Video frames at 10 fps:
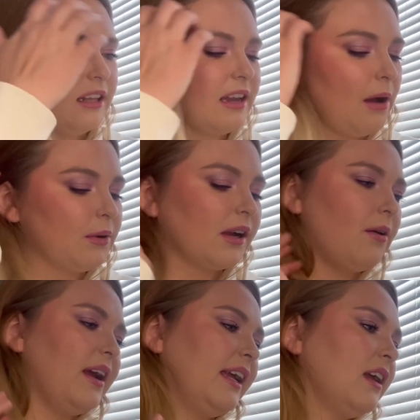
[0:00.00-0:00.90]
now we're
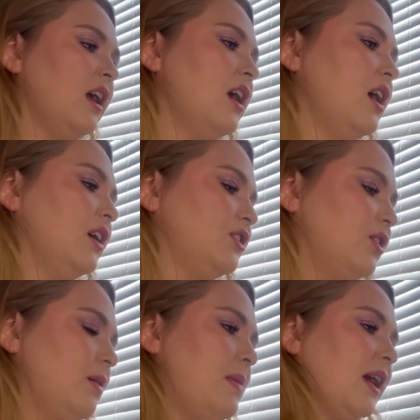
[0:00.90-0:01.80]
going to
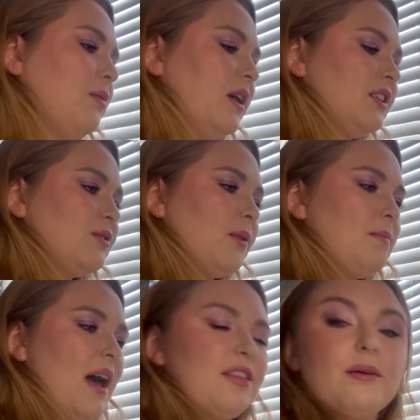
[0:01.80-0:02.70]
the big ones from
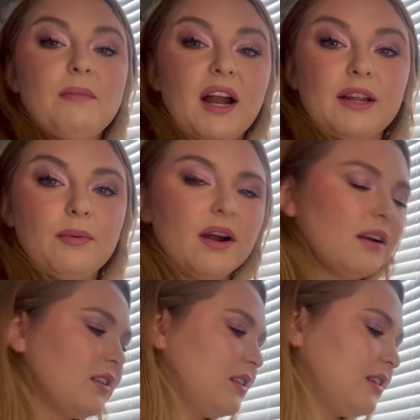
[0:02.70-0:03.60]
Bath & Body
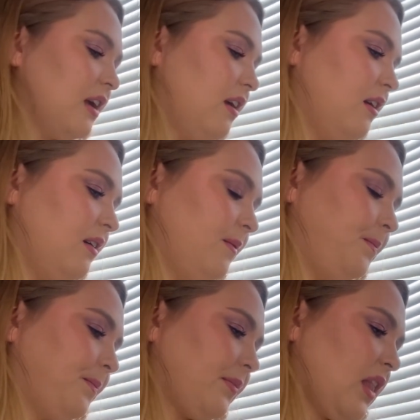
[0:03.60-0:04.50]
Works.
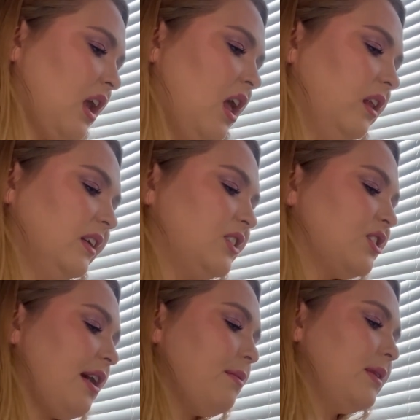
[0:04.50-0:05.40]
Let's
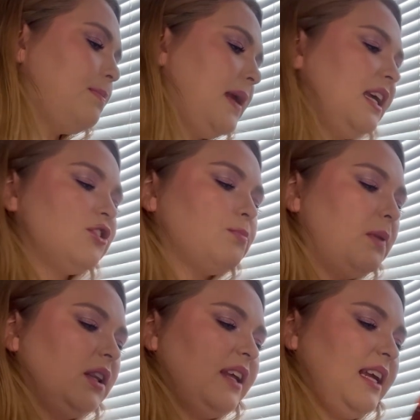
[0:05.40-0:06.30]
start with Peach
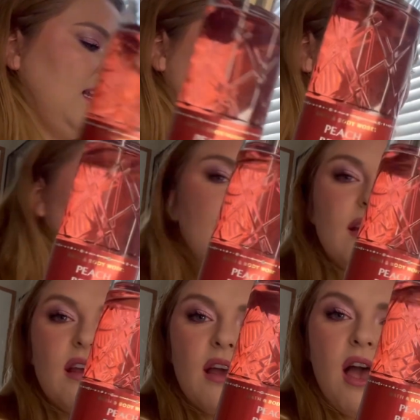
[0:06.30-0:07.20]
Bellini.
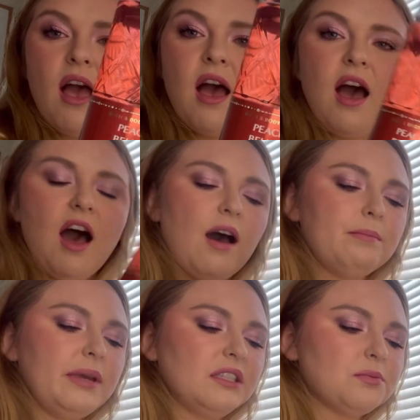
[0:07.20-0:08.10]

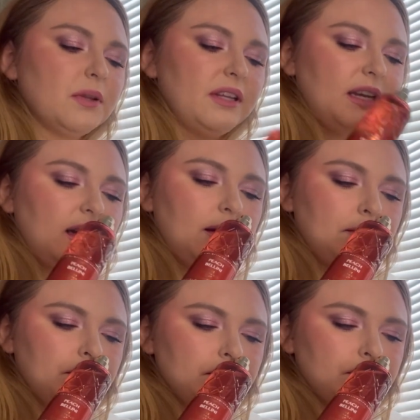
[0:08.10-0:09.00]
Peach Bellini
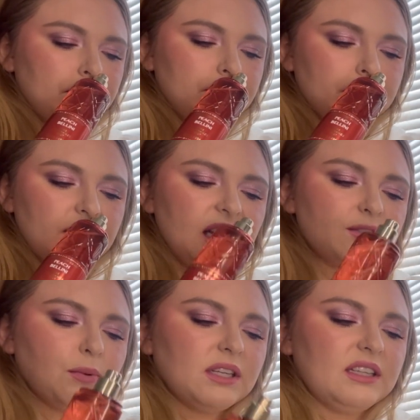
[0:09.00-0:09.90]

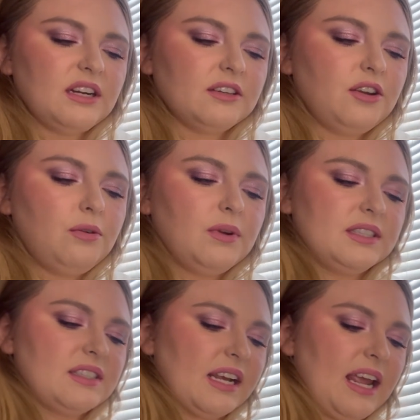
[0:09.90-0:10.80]
is one of their new
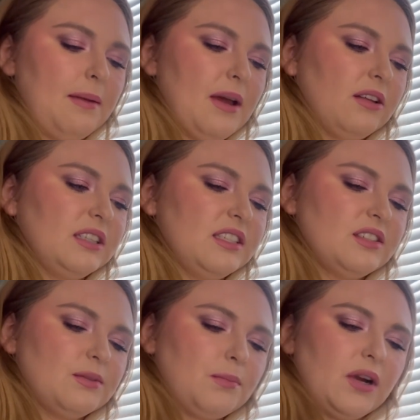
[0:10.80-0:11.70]
ones that came out this
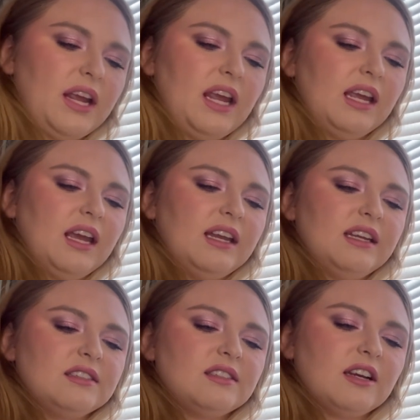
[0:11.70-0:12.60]
spring. It
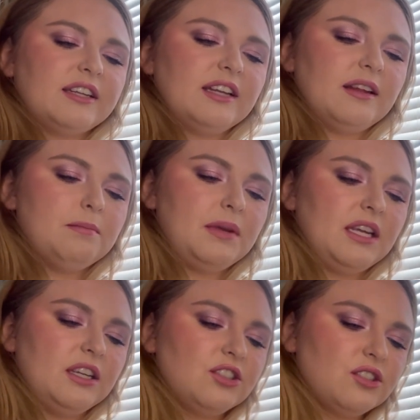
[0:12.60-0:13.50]
is succulent
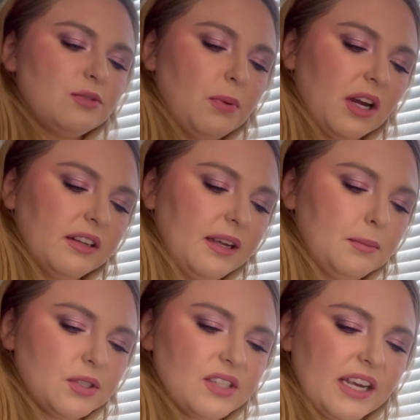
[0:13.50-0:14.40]
peach, sparkling
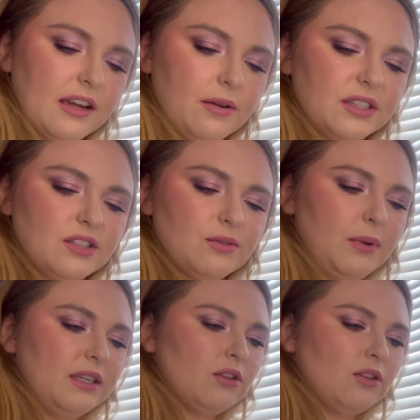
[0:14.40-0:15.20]
prosecco, and sweet